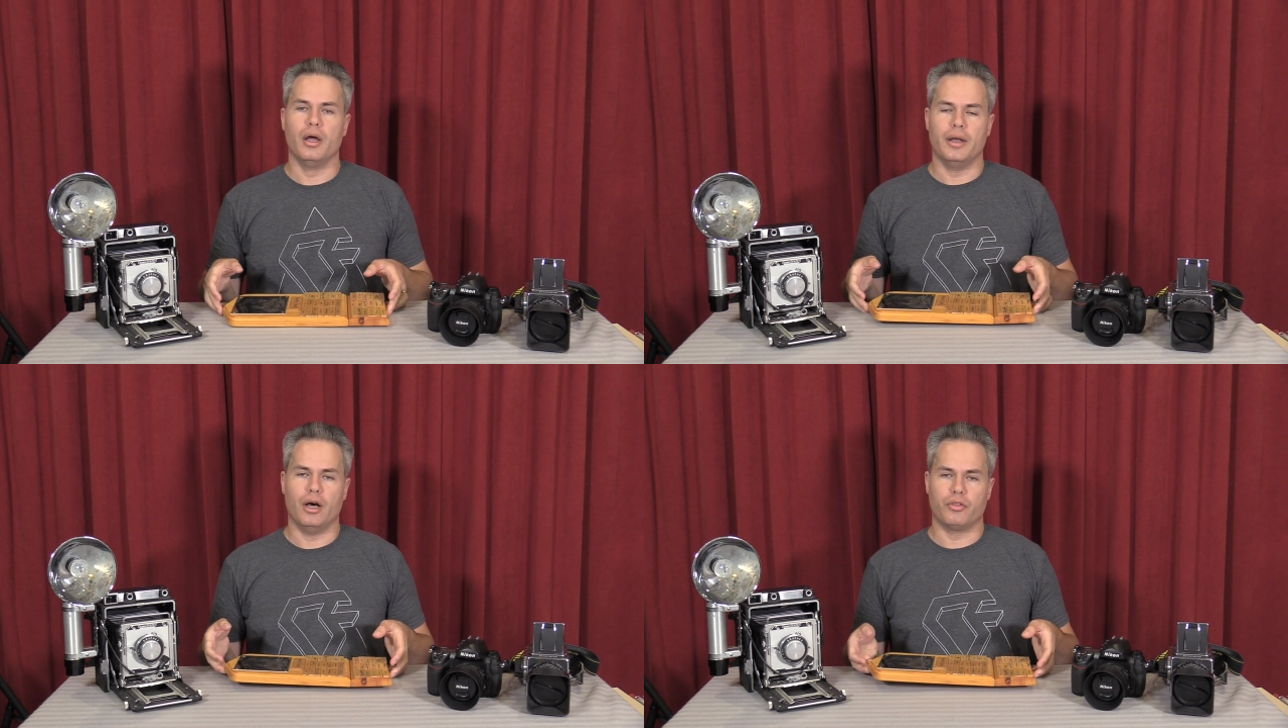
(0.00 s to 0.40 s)

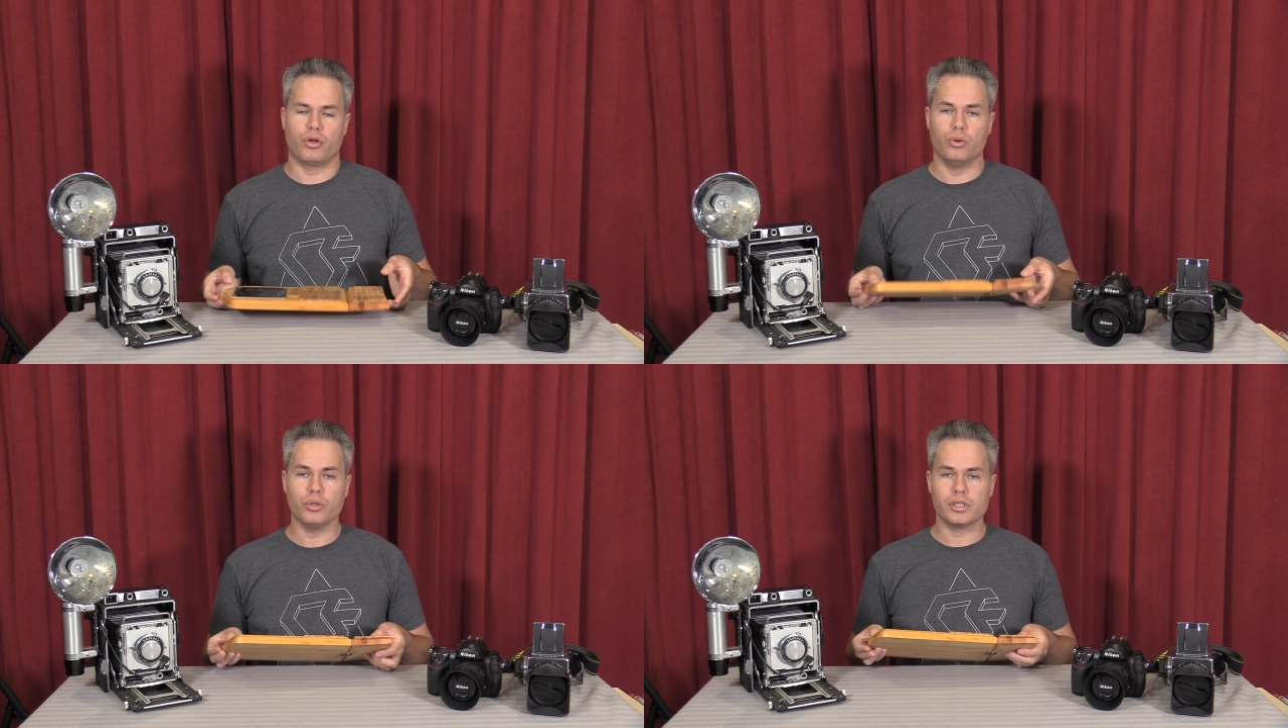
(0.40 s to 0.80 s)
Now, the
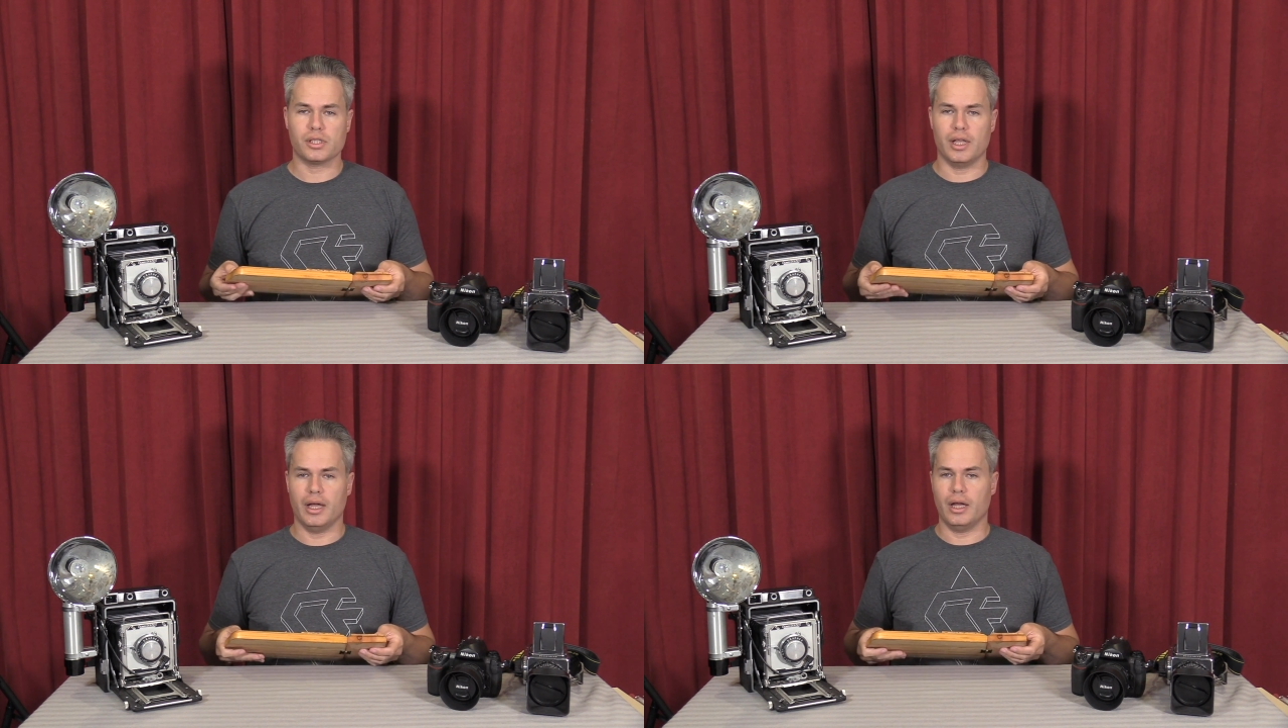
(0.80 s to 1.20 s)
coolest
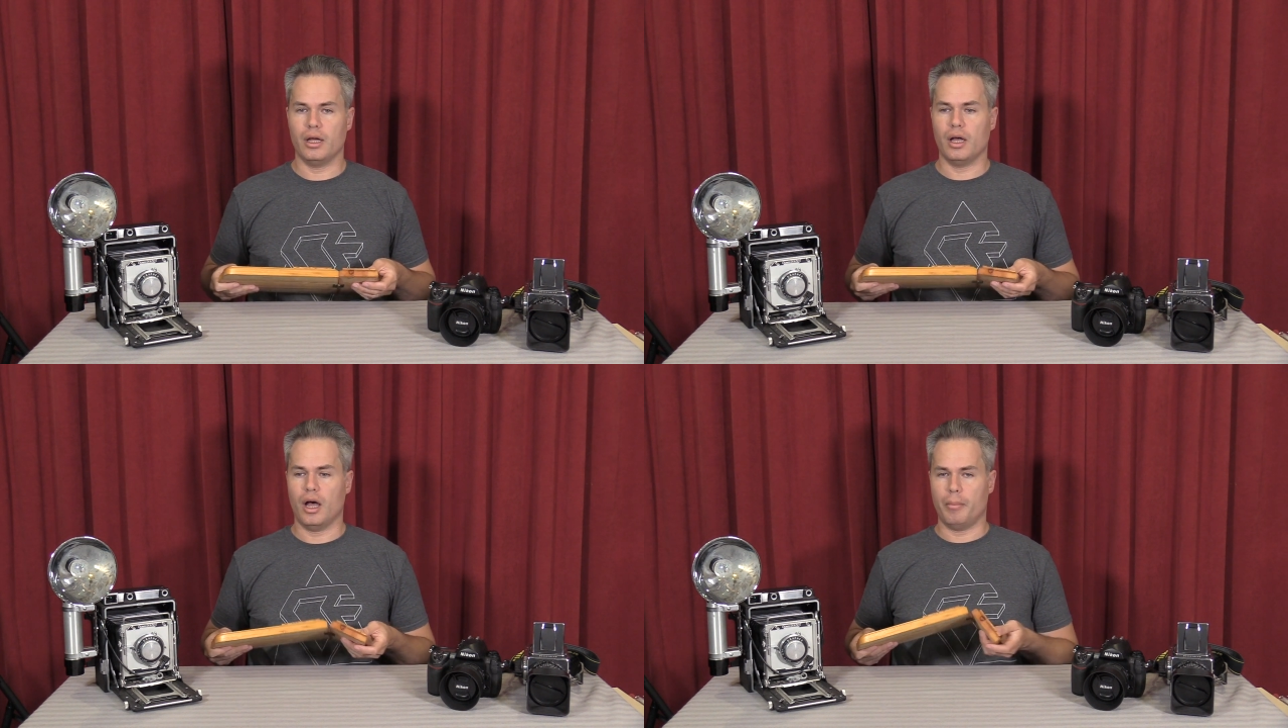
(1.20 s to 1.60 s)
thing
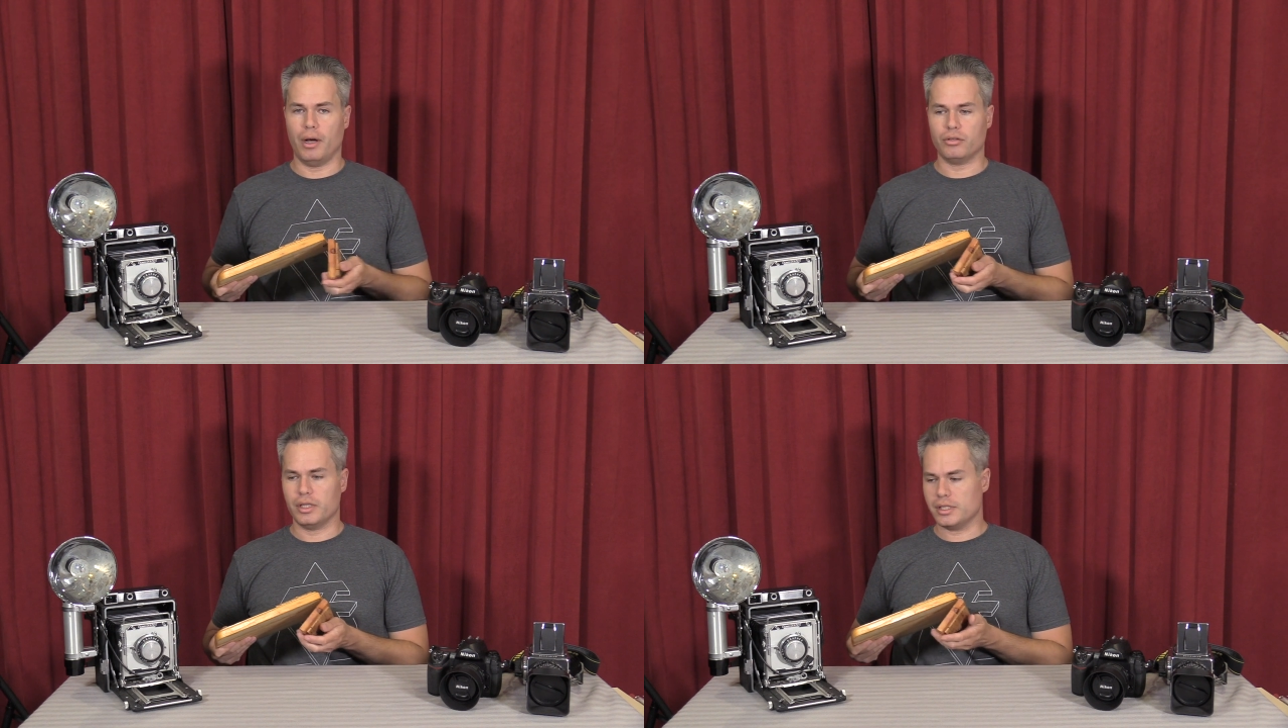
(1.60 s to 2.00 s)

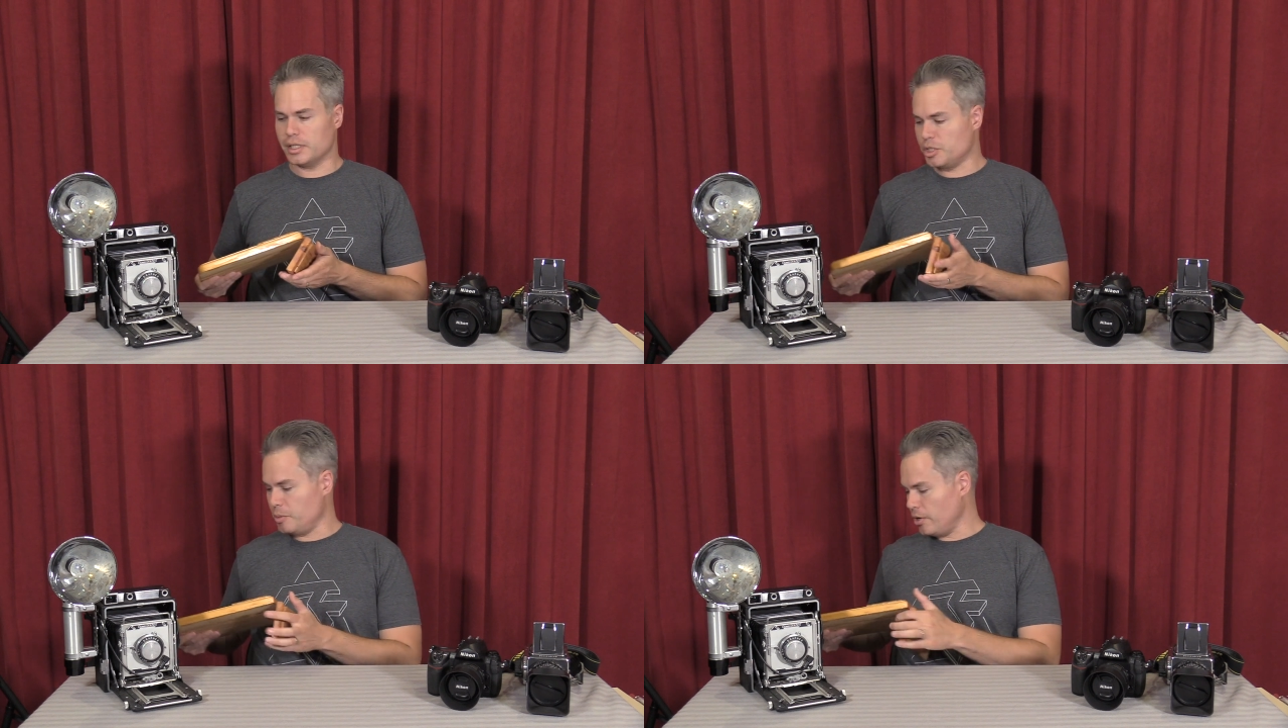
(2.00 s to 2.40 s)
about this
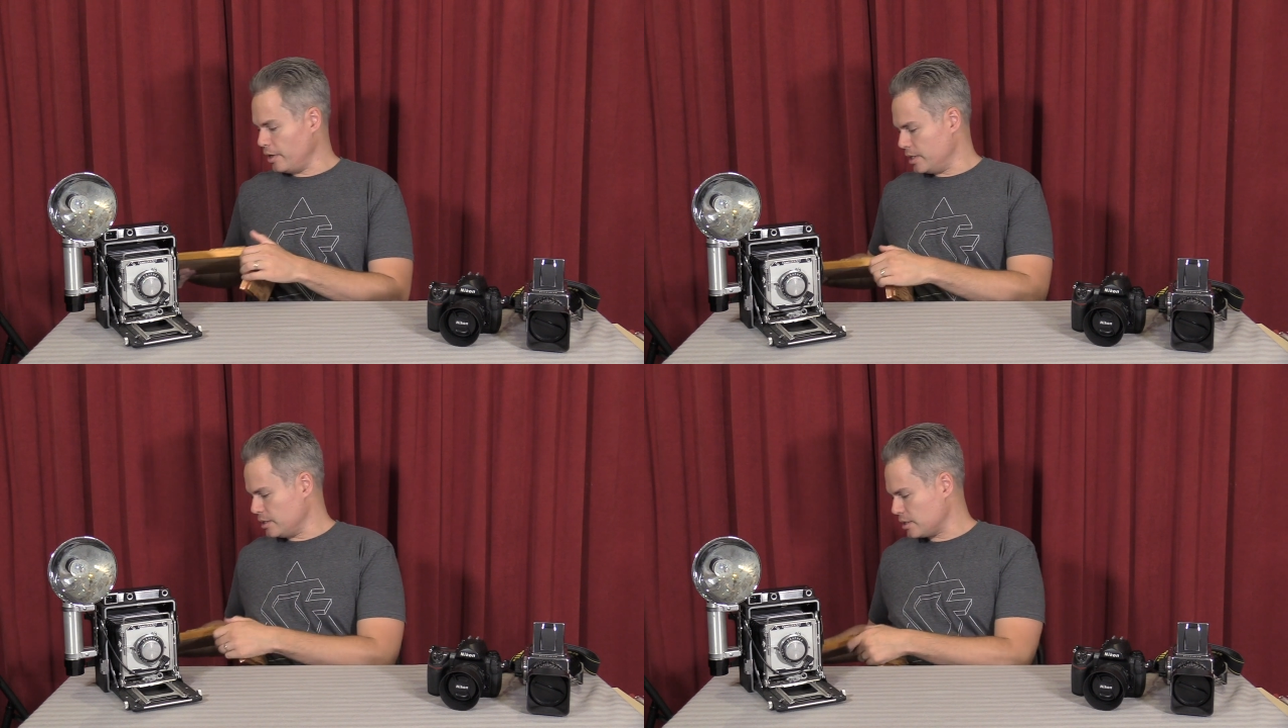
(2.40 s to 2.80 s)

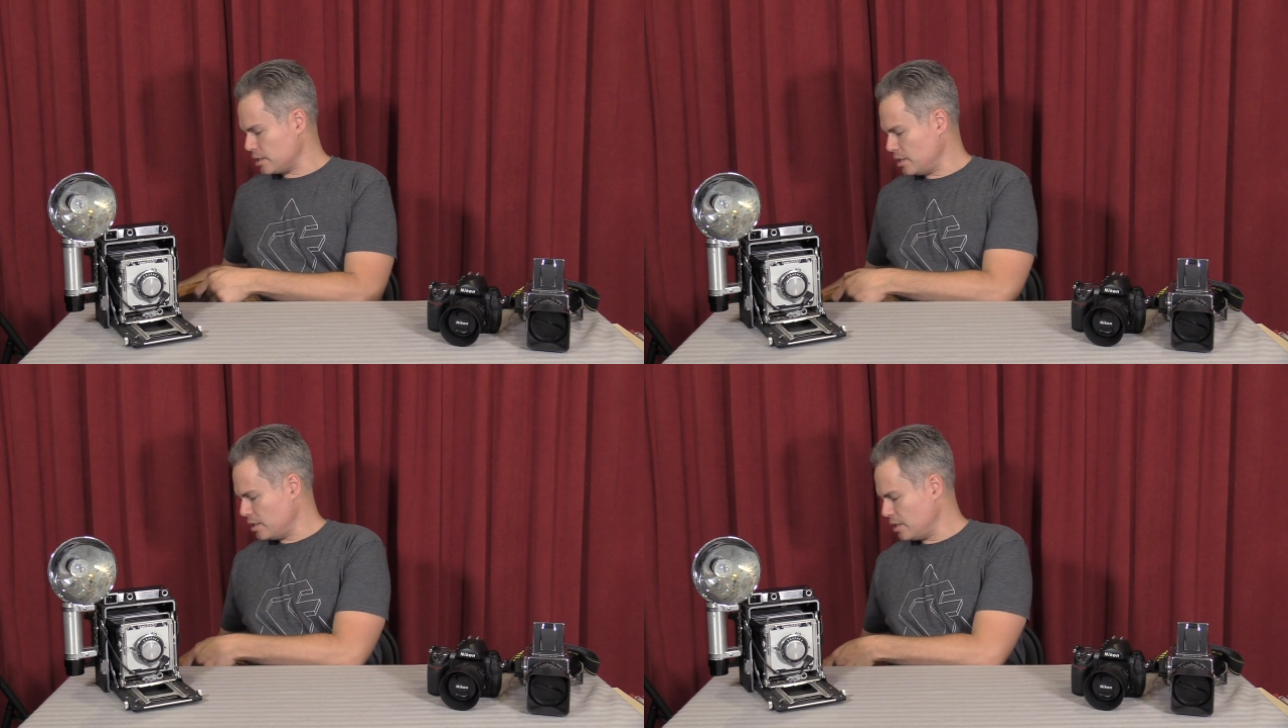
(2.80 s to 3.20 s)

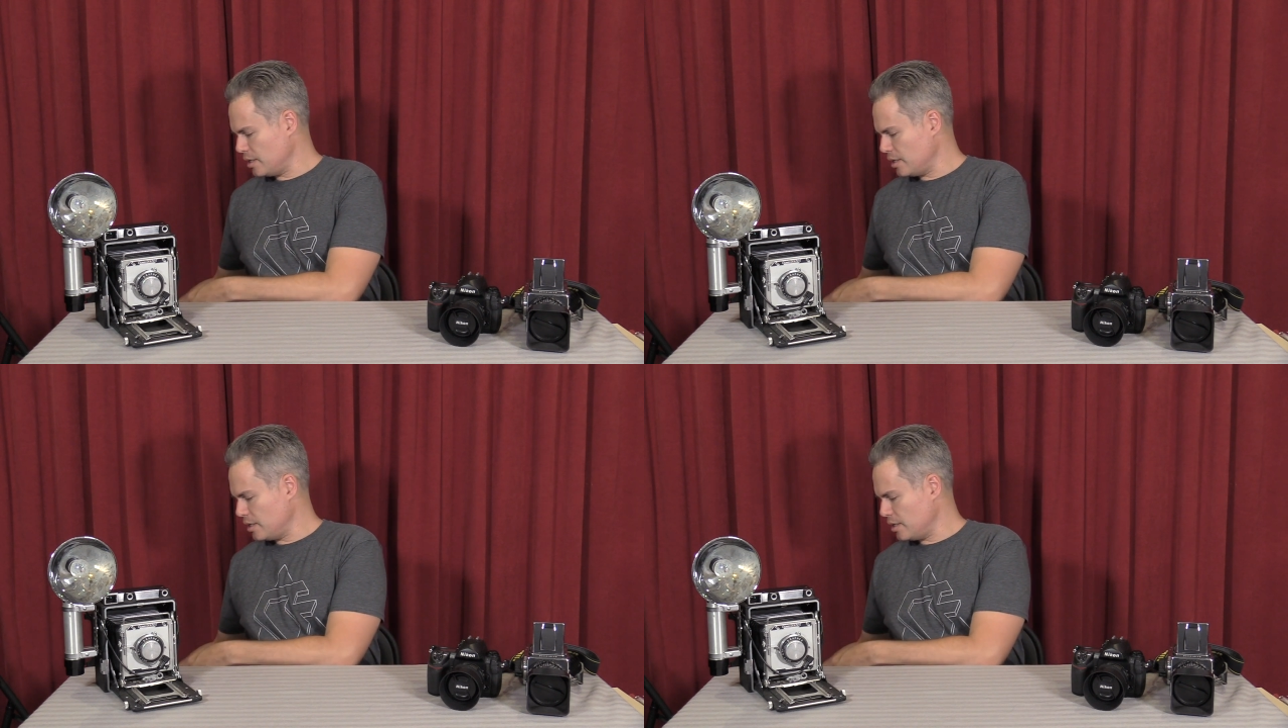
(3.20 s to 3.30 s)
experience